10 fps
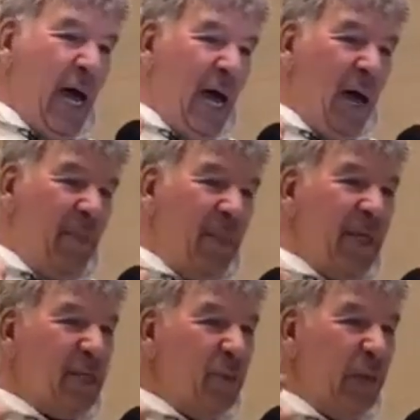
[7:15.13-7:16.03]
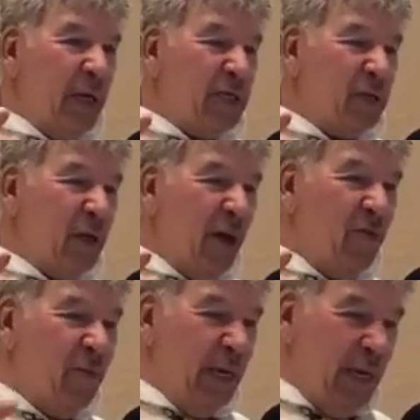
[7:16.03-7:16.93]
Um, there's a picture
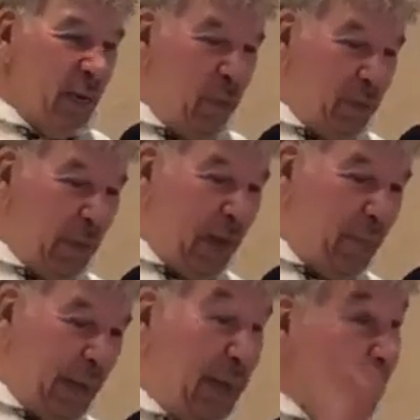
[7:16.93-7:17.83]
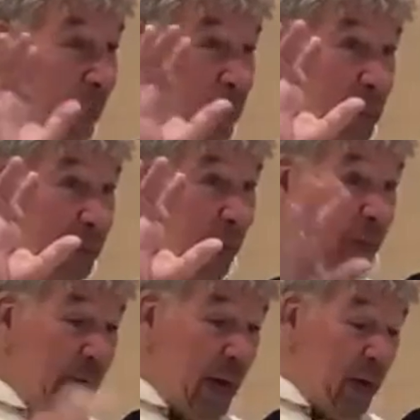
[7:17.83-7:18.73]
of me with my belly, I'm a little
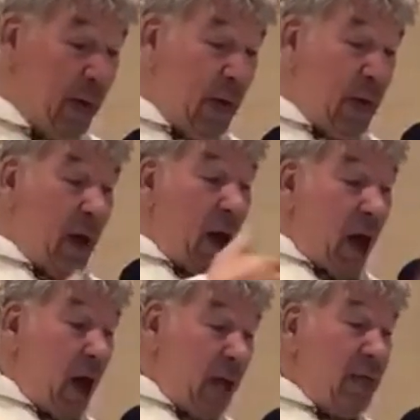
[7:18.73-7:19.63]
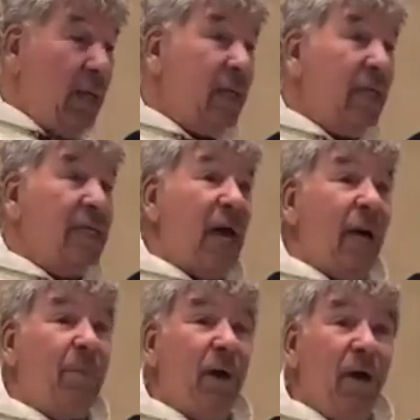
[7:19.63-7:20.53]
baby now, on the
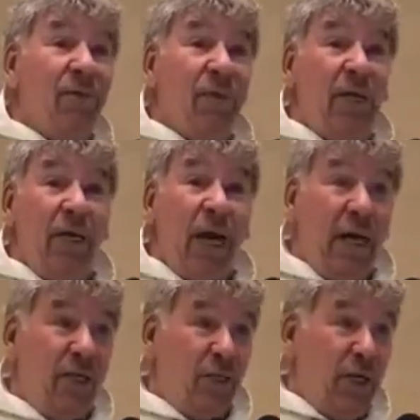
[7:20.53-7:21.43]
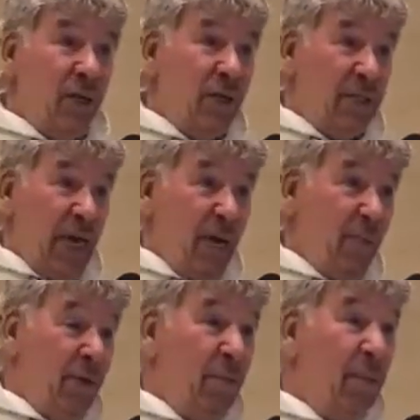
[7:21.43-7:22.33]
top of the high chair
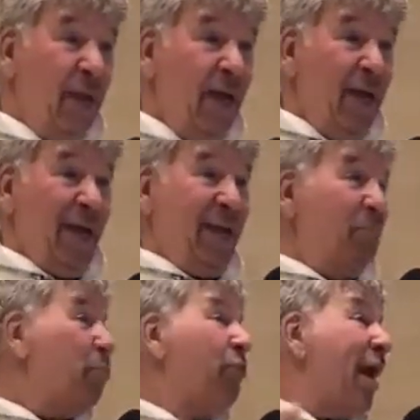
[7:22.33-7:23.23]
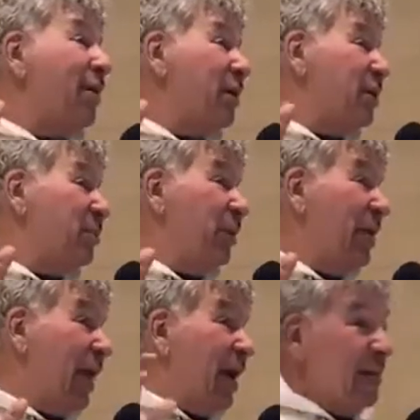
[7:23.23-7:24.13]
table, proudest
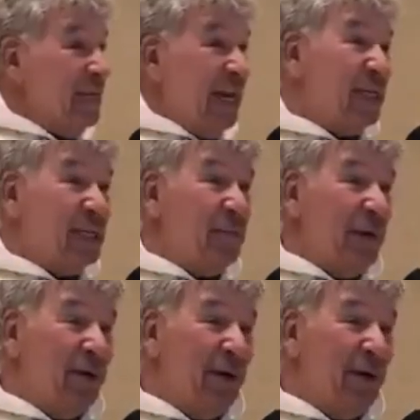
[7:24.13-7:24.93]
peacock next to my